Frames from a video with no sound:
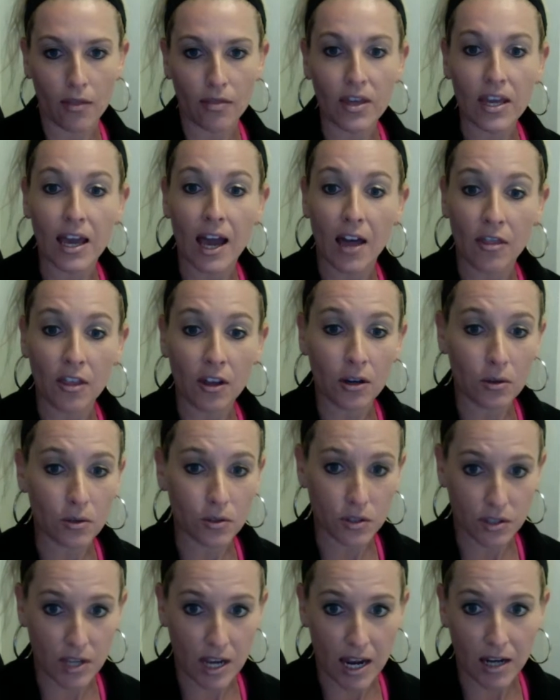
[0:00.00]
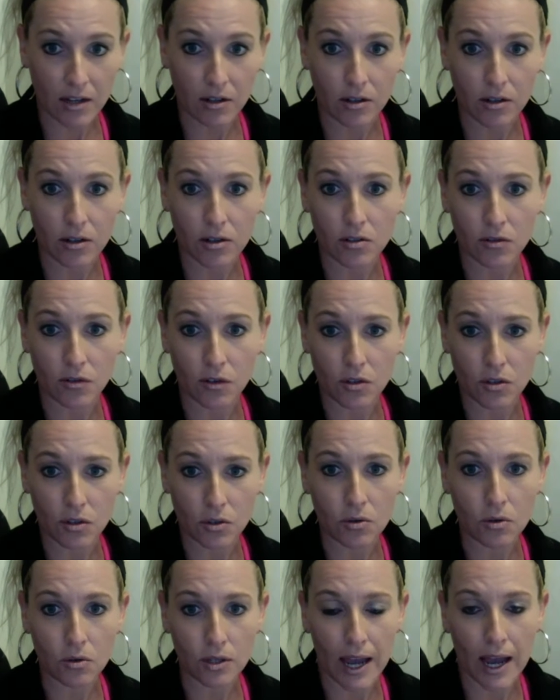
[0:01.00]
the ethical standards for
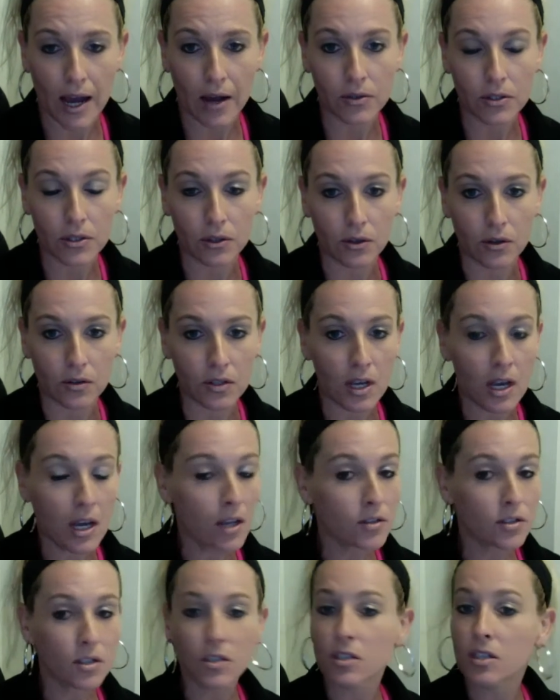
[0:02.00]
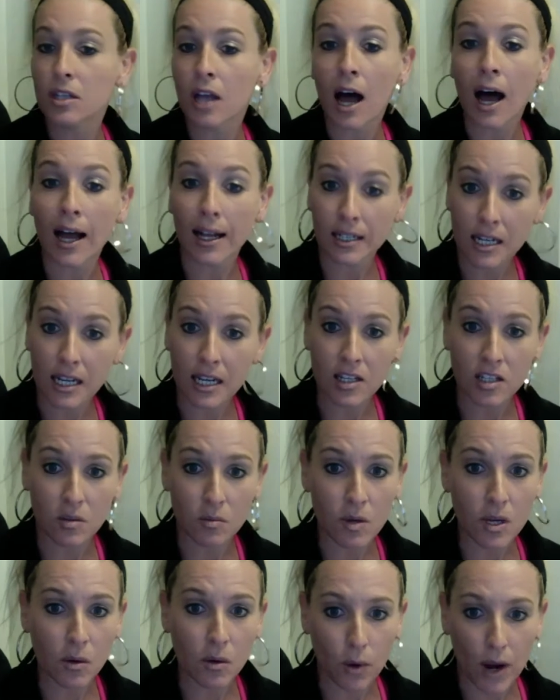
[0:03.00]
school counselors does not need to
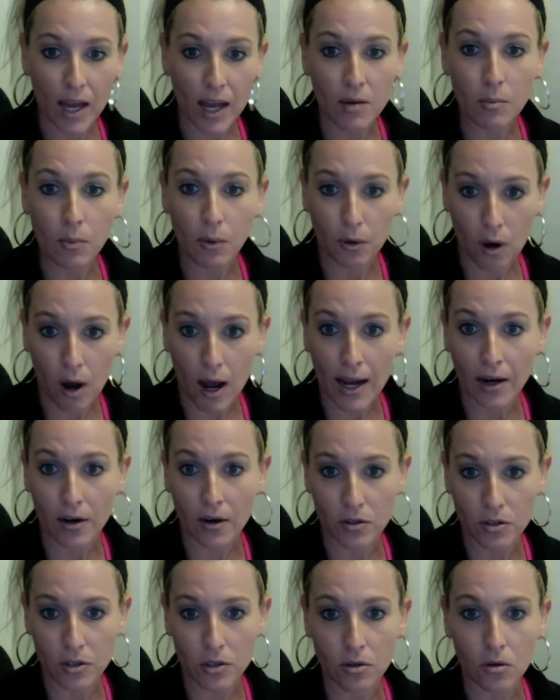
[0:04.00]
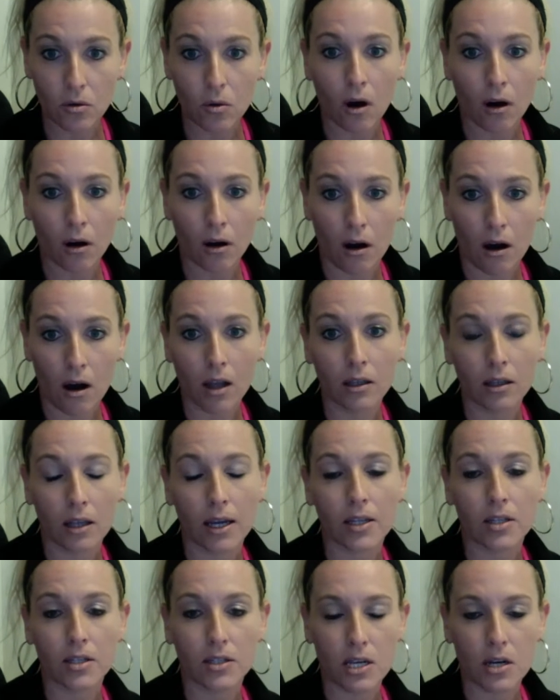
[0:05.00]
be read prior to our
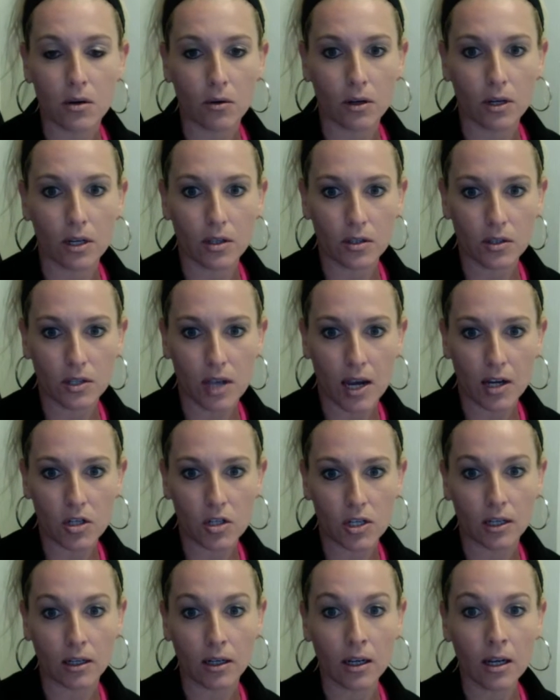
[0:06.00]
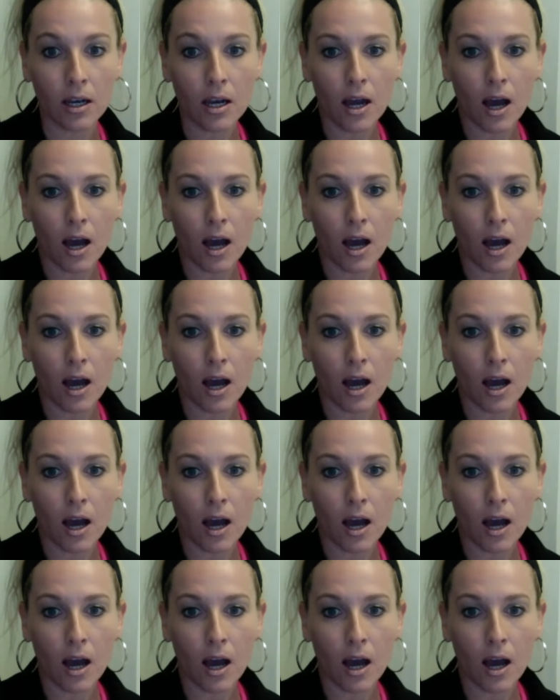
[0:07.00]
online synchronous session.